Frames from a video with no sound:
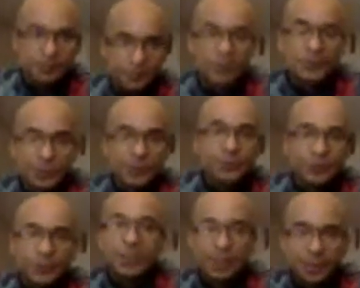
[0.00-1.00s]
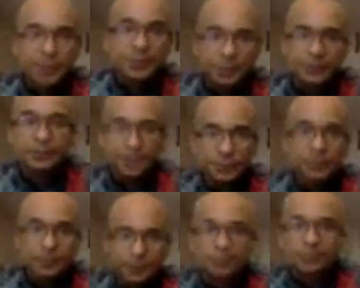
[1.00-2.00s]
So you get
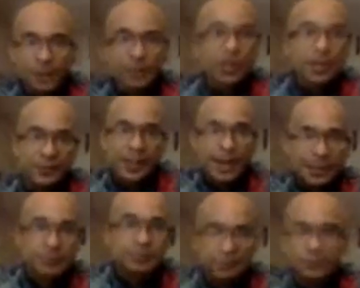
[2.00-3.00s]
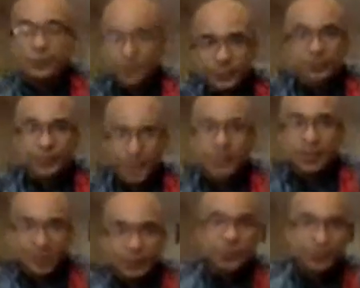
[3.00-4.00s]
a lot of that
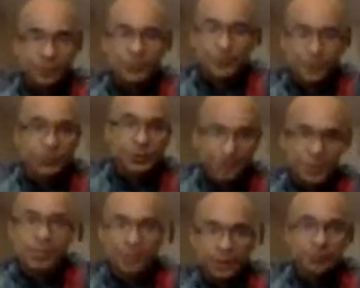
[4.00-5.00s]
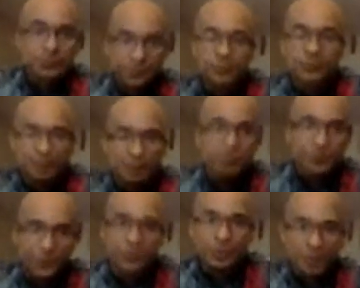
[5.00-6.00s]
conducted through your skull,
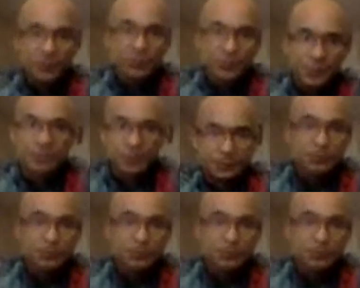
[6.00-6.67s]
through the bones.